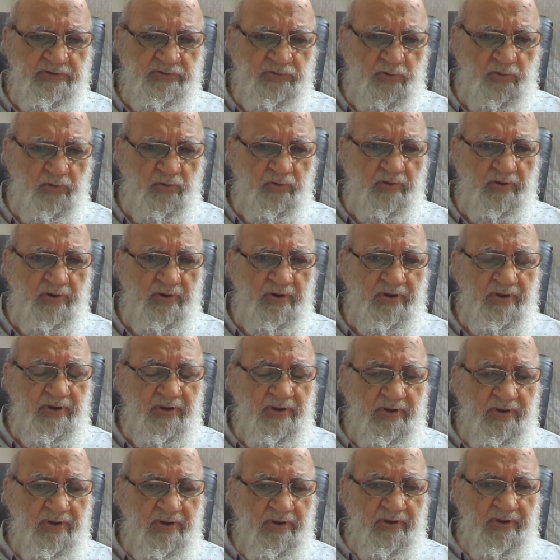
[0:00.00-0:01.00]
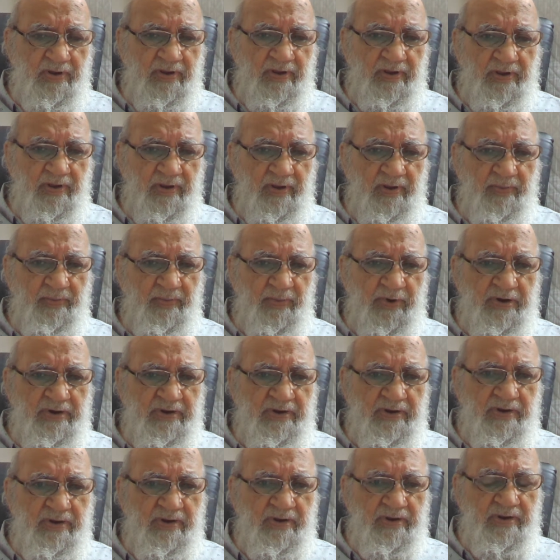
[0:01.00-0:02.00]
school. But
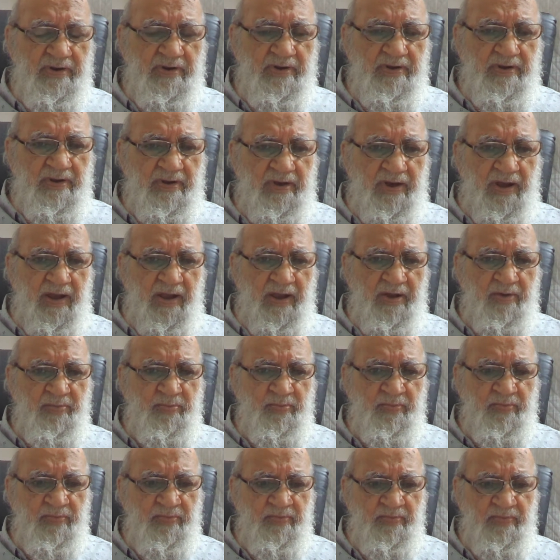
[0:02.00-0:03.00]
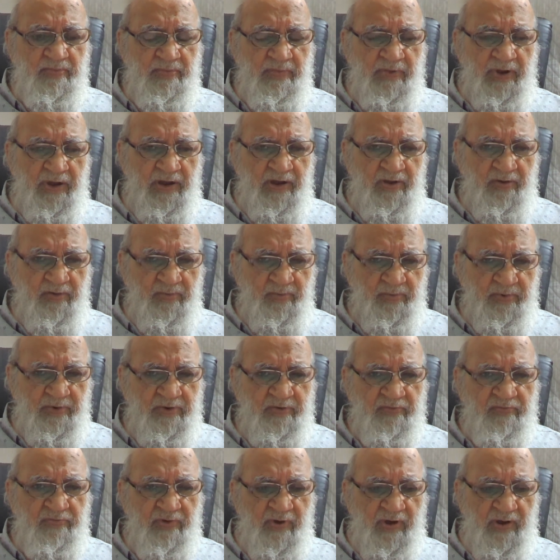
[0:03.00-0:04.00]
I have been
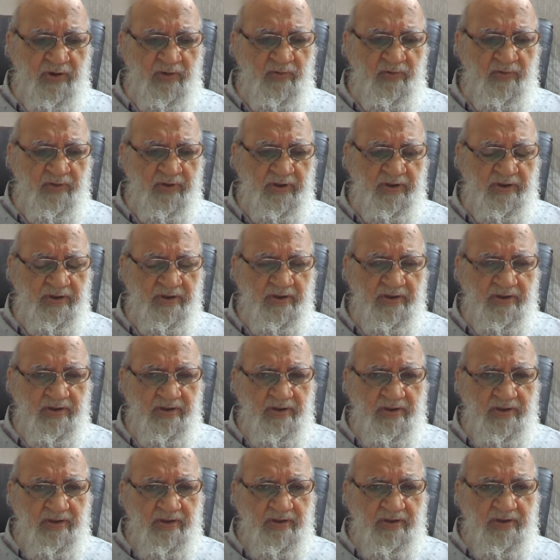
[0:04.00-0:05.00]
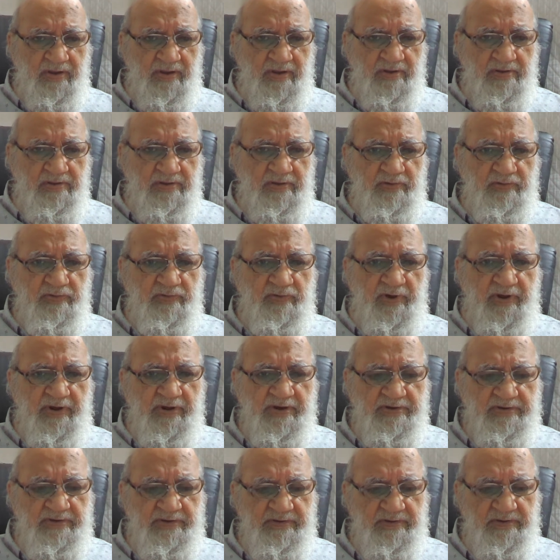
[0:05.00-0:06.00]
following the
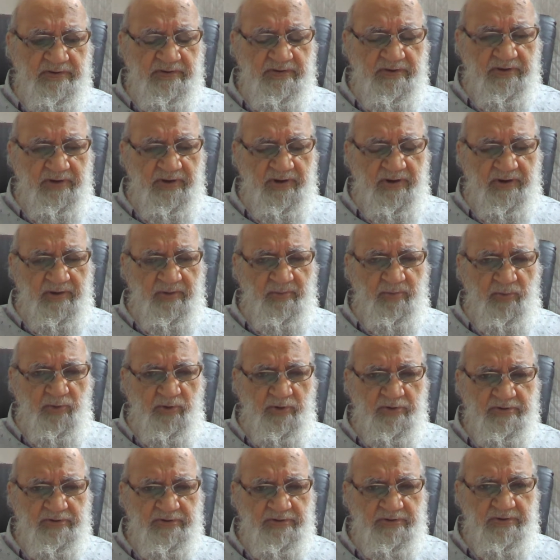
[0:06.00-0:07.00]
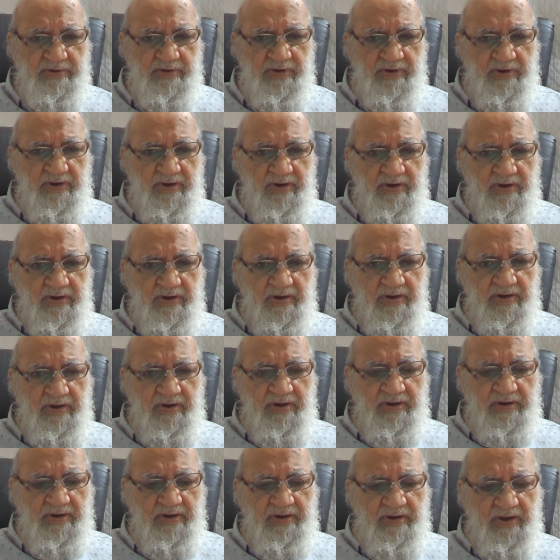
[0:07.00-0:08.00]
works and books
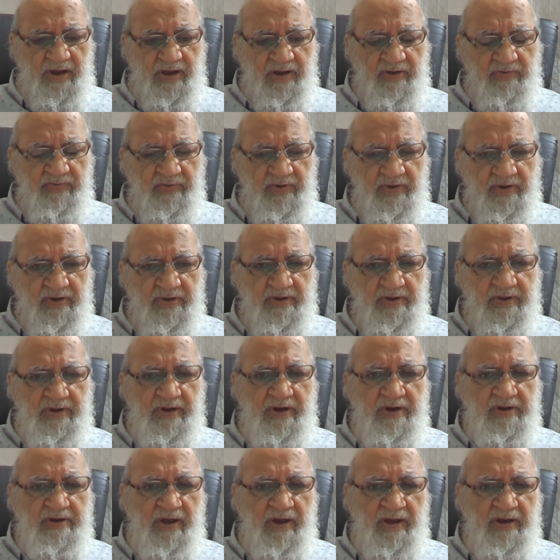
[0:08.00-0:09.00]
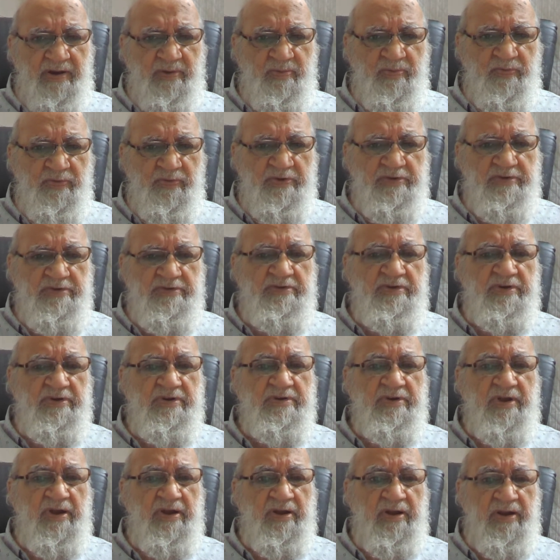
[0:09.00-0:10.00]
of a great alim which is
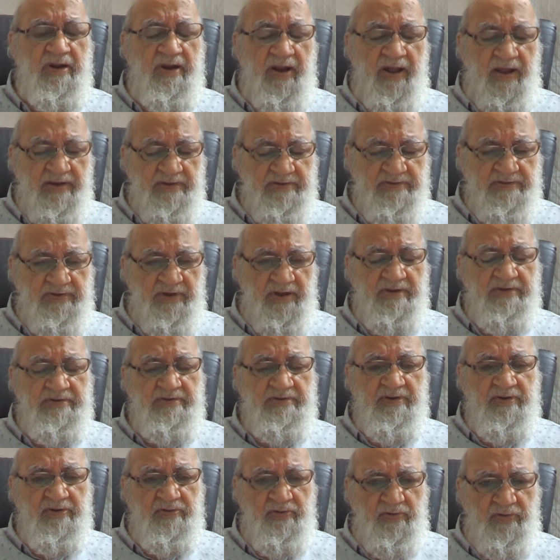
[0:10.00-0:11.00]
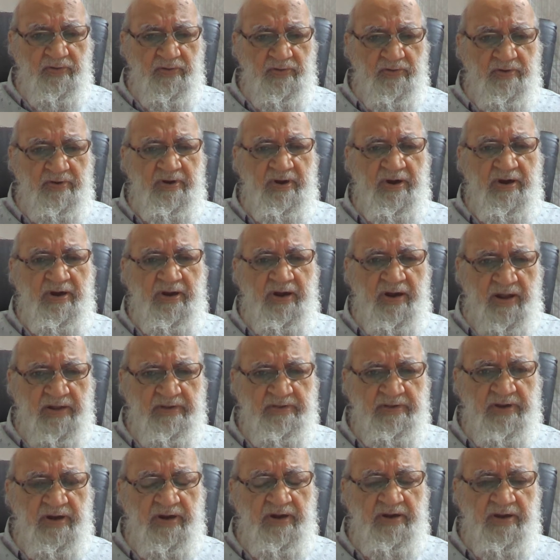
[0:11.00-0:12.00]
recognized as a good and
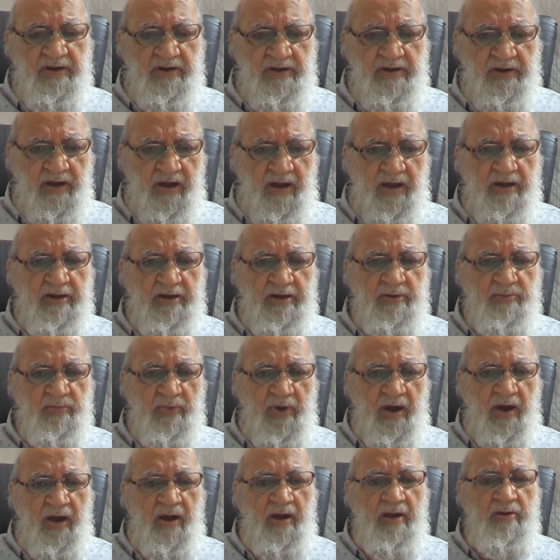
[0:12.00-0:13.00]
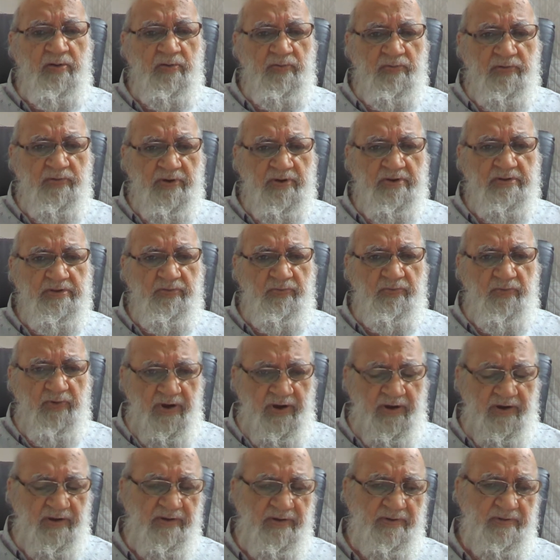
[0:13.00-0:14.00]
authentic alim all over the
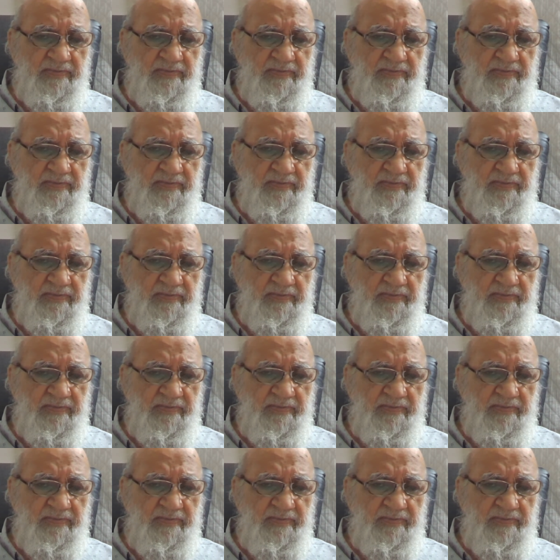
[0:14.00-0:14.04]
world.